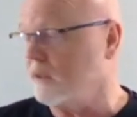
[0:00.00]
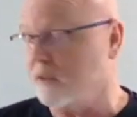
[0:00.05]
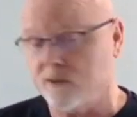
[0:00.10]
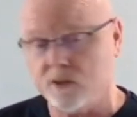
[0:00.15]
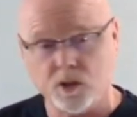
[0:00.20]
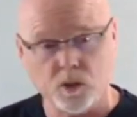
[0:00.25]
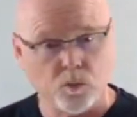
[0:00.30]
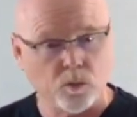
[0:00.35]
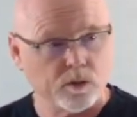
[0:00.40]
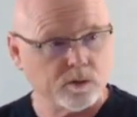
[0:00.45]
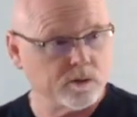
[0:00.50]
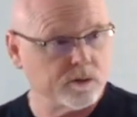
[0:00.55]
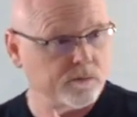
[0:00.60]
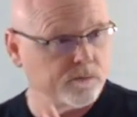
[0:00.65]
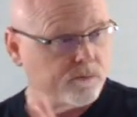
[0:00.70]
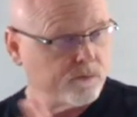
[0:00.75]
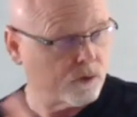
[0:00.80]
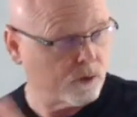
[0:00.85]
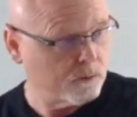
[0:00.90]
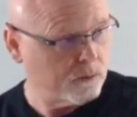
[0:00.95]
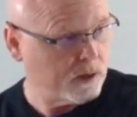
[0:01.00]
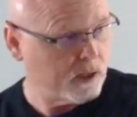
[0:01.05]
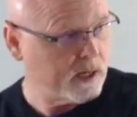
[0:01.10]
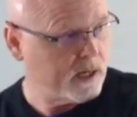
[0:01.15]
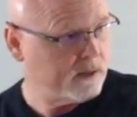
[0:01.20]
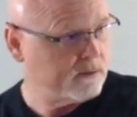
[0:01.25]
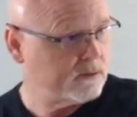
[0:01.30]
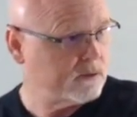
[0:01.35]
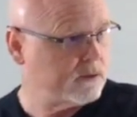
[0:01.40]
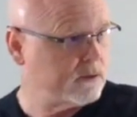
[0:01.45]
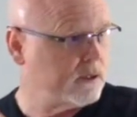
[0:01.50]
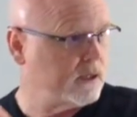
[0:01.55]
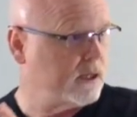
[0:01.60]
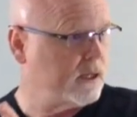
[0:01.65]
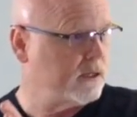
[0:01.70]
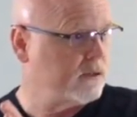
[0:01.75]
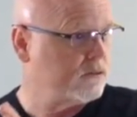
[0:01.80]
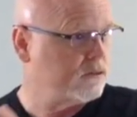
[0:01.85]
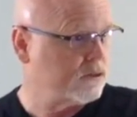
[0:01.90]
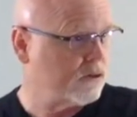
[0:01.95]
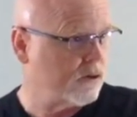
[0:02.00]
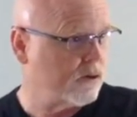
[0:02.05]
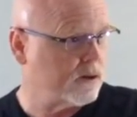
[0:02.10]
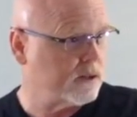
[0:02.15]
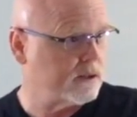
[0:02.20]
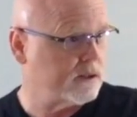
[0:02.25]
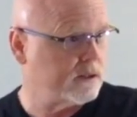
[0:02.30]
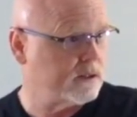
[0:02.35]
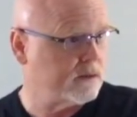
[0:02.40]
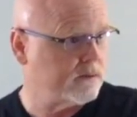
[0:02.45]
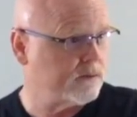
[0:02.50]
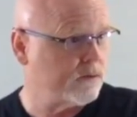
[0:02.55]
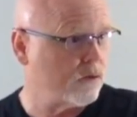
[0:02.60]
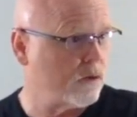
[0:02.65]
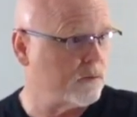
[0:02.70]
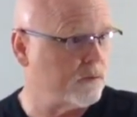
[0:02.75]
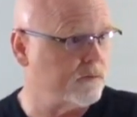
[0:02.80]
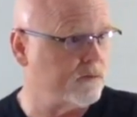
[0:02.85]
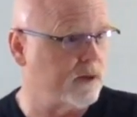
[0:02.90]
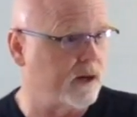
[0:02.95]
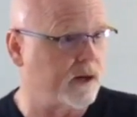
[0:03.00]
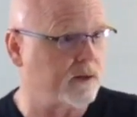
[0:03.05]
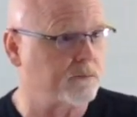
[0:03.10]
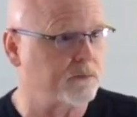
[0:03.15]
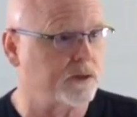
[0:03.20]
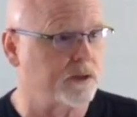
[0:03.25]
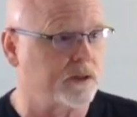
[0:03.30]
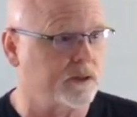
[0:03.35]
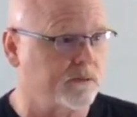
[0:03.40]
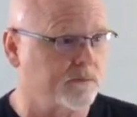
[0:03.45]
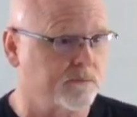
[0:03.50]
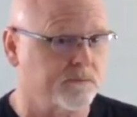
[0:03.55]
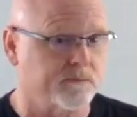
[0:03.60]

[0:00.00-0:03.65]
then you want to verbalize it and chart it in the form of non-pitting